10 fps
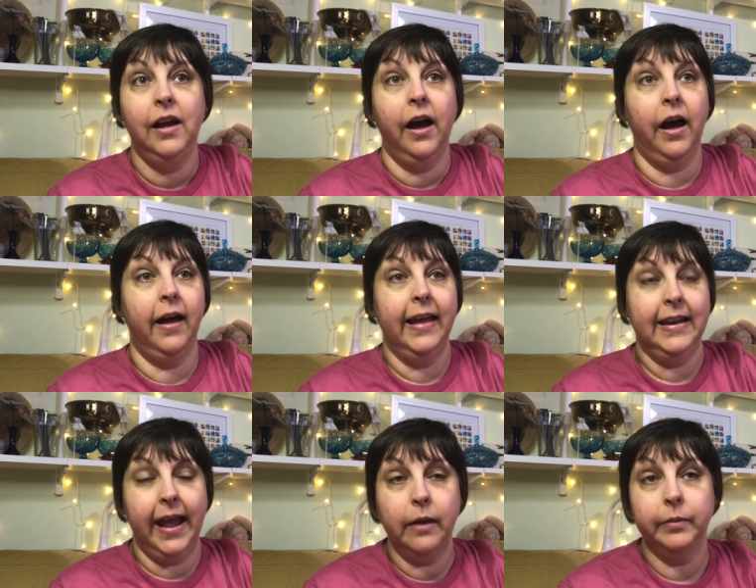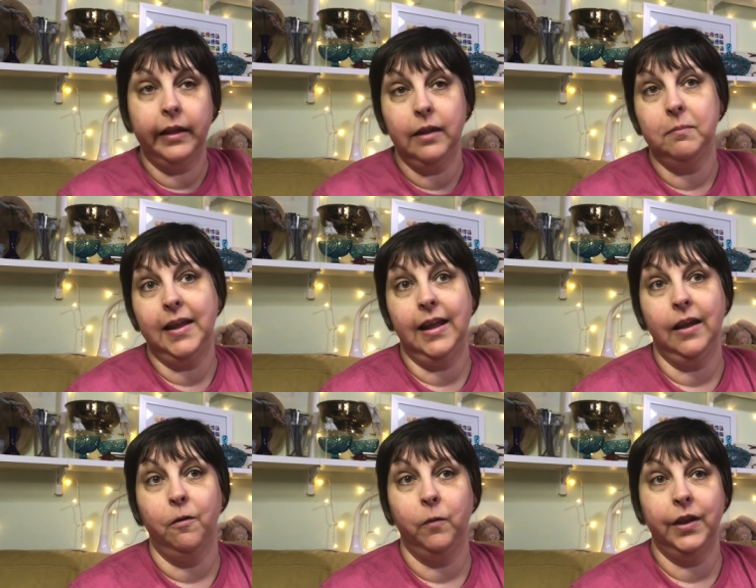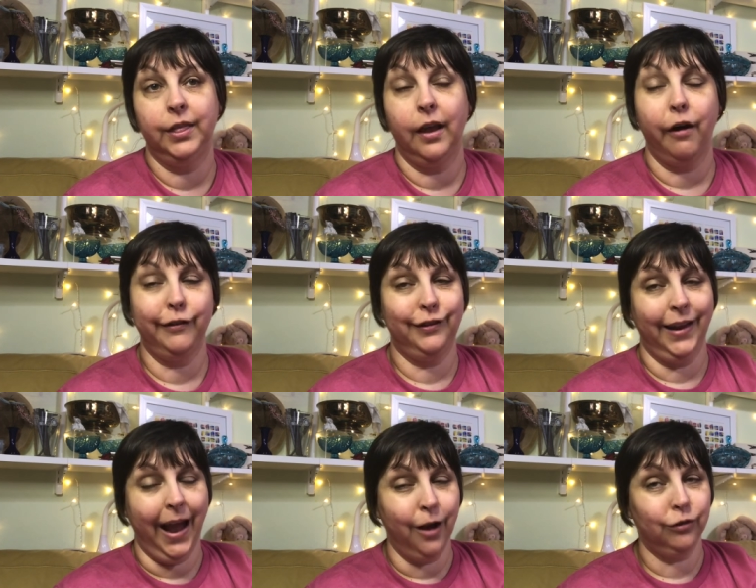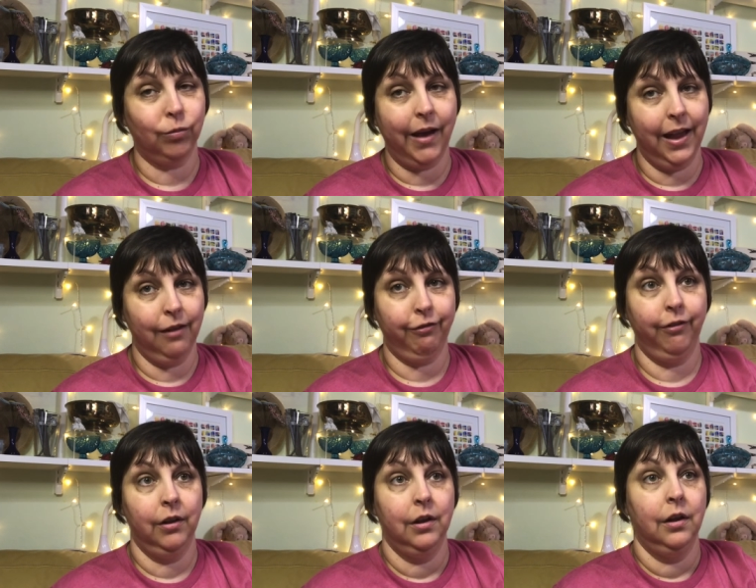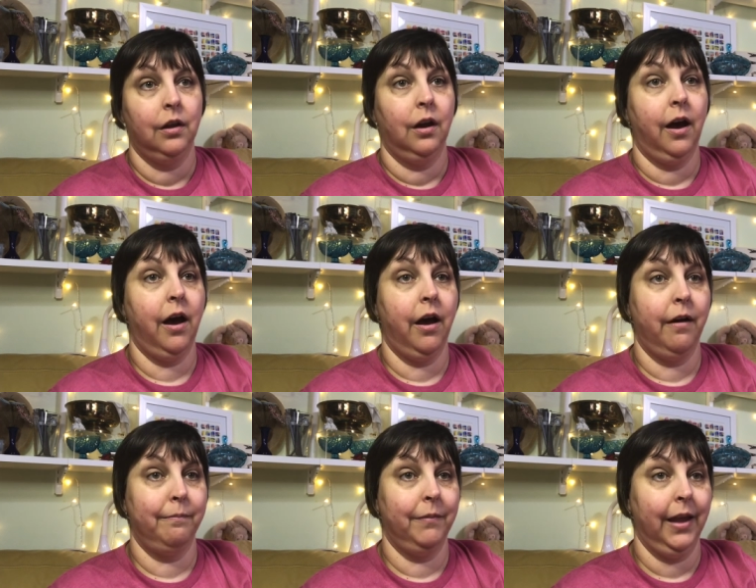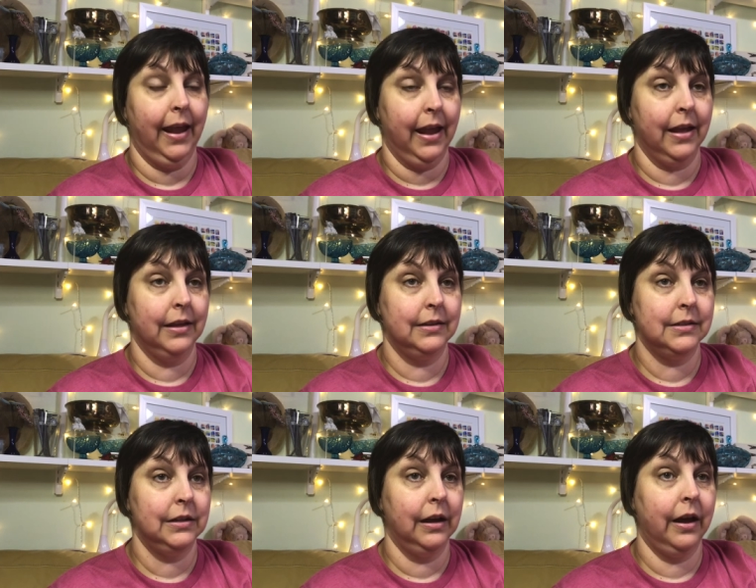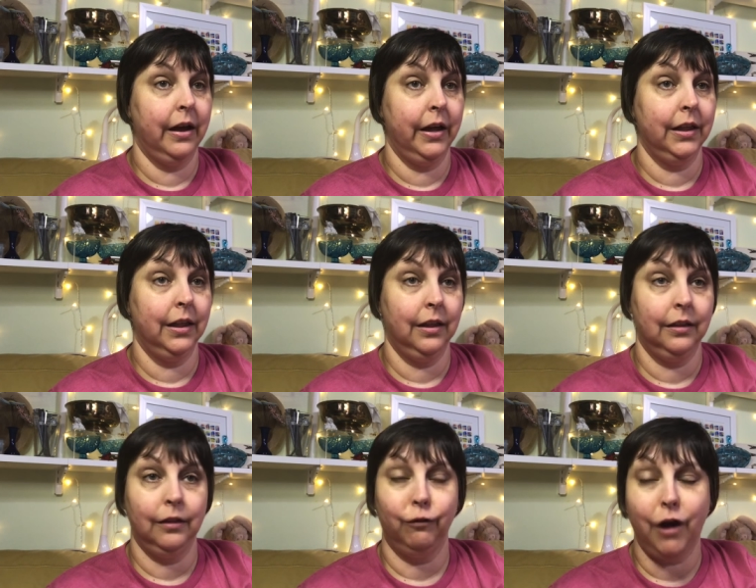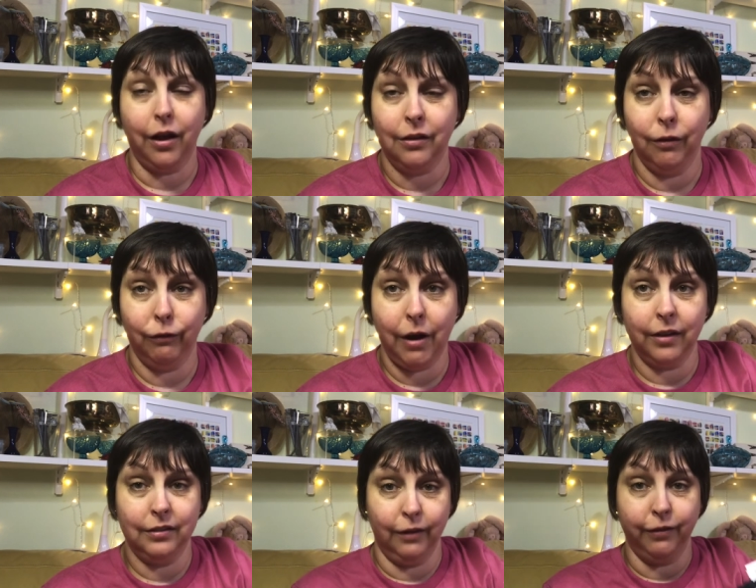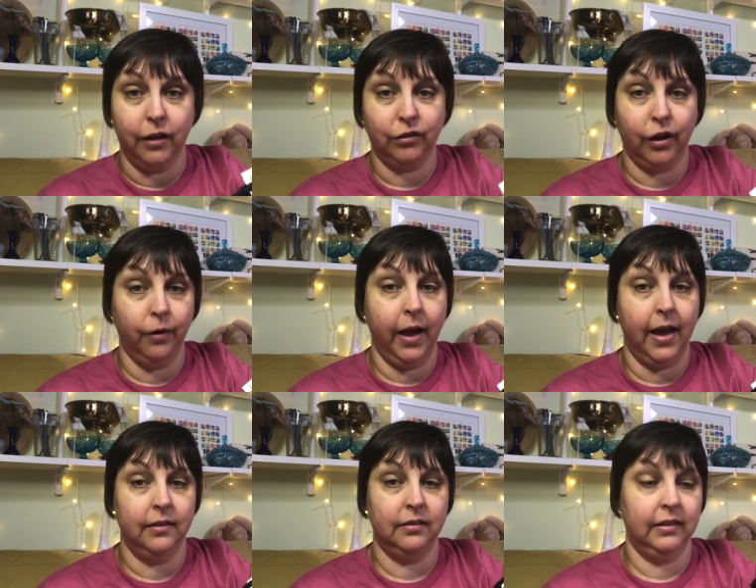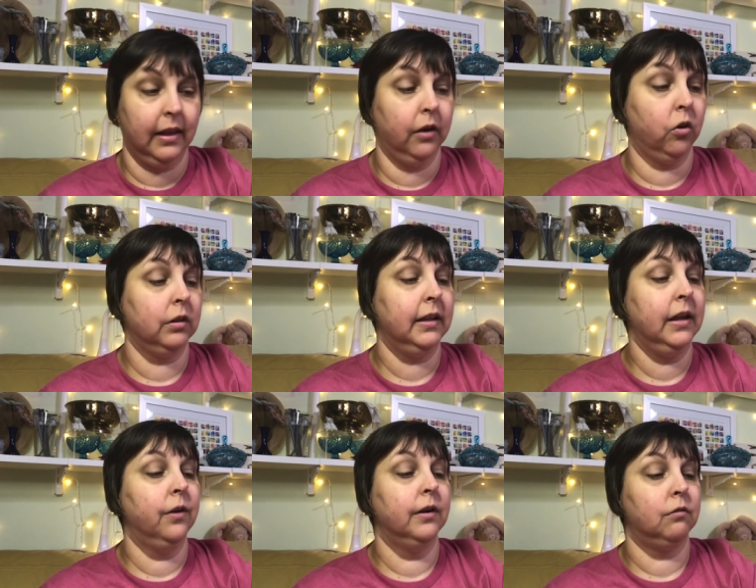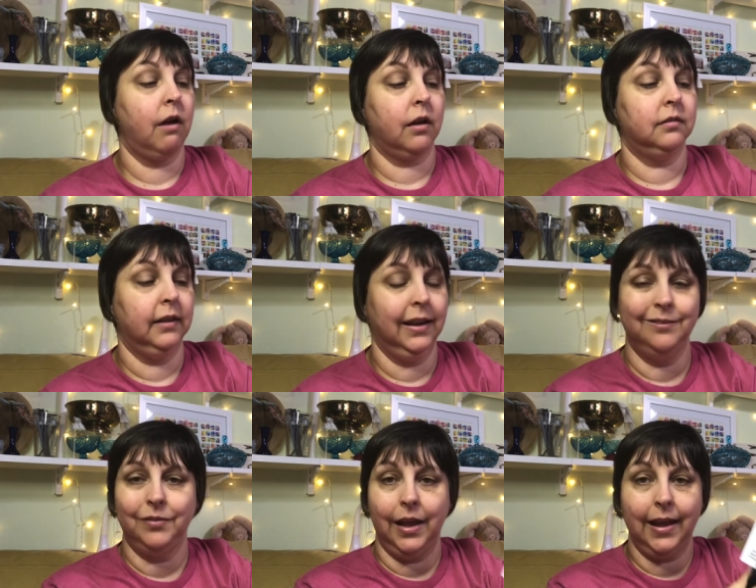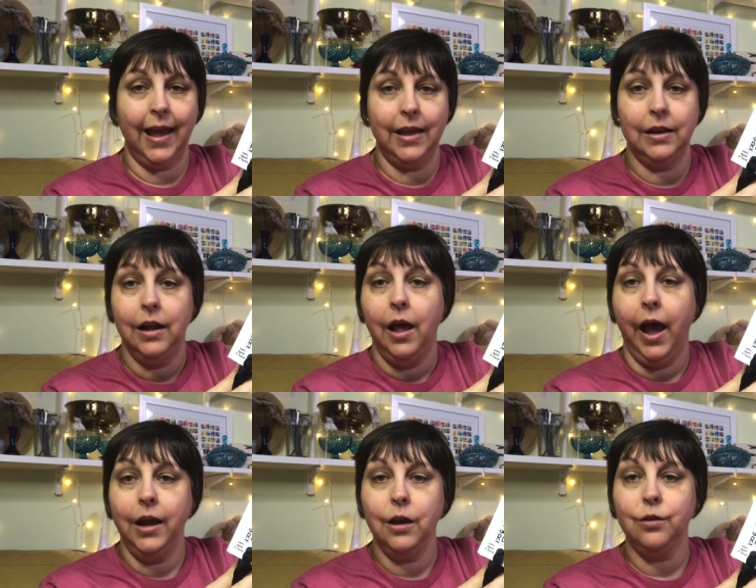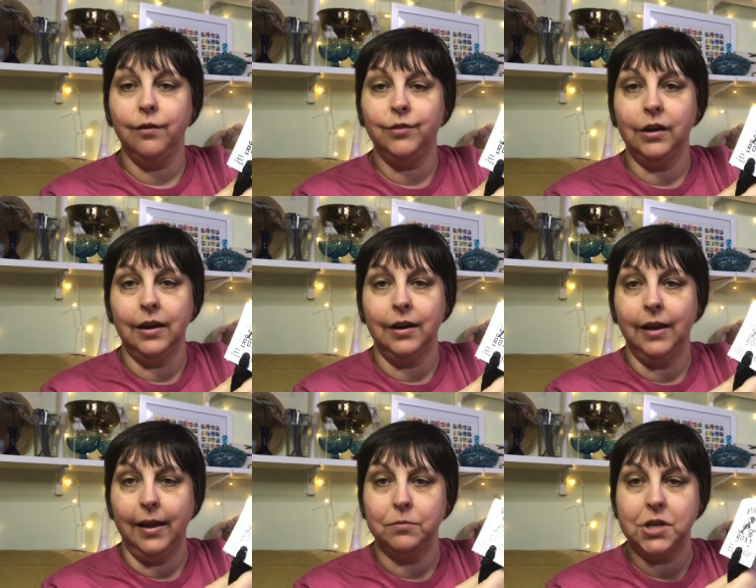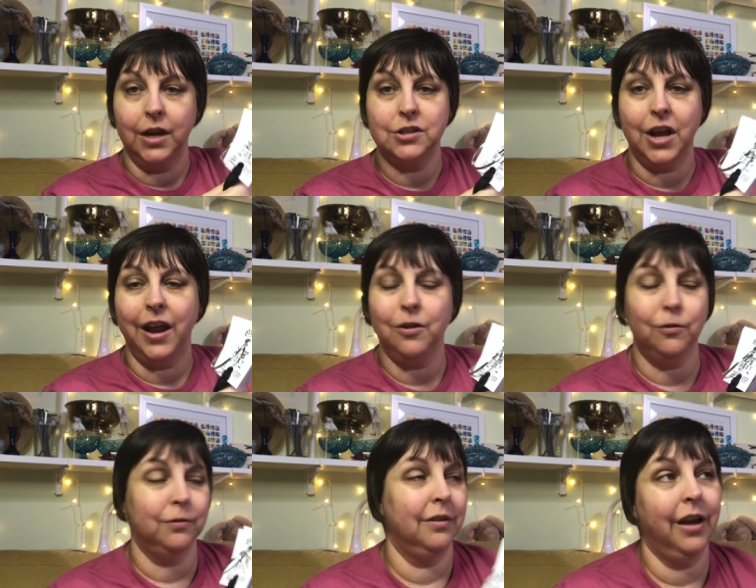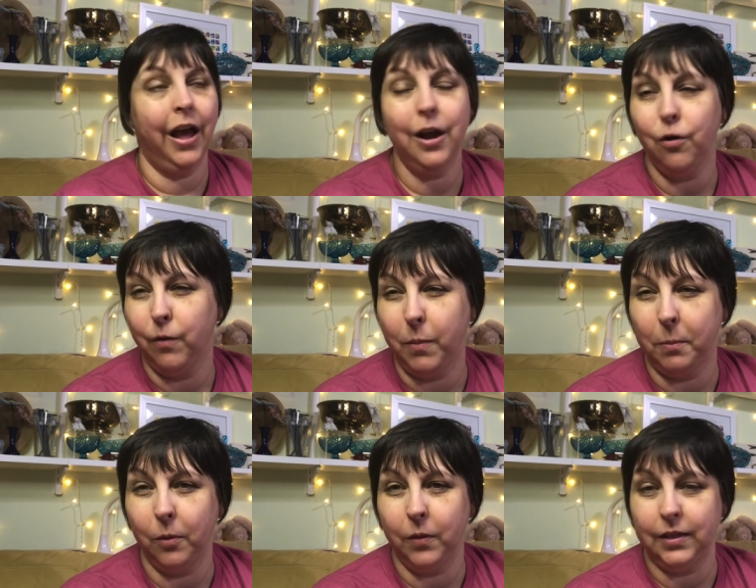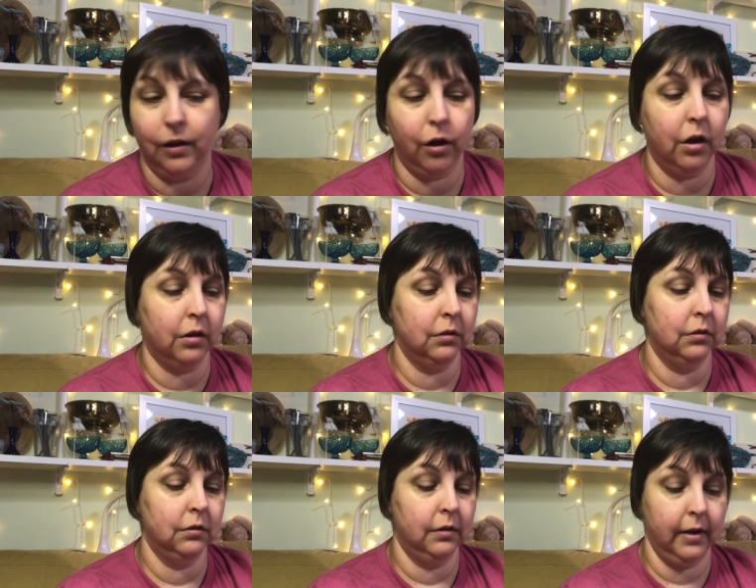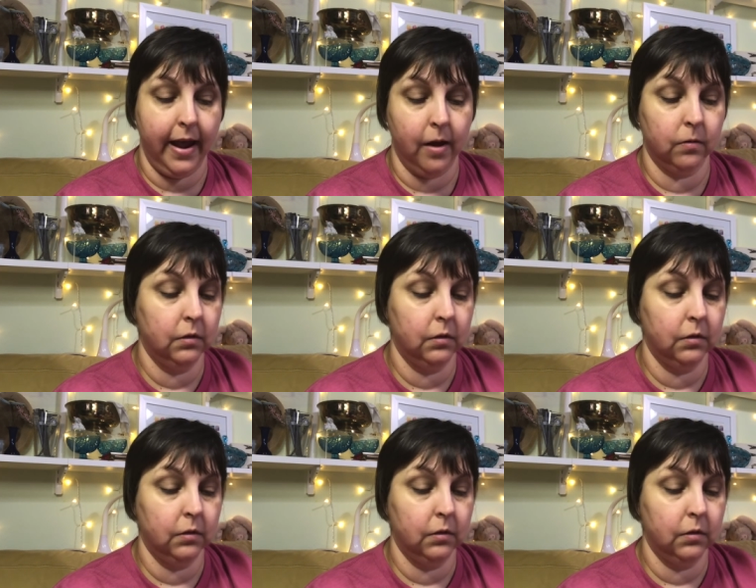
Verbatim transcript: uh, enabling me with the Artsy Housewife um, and uh, Rock, Roxy Floss Co has the or Leo and Roxy. Again, I know they've done a name change. I don't I don't remember what they're called now,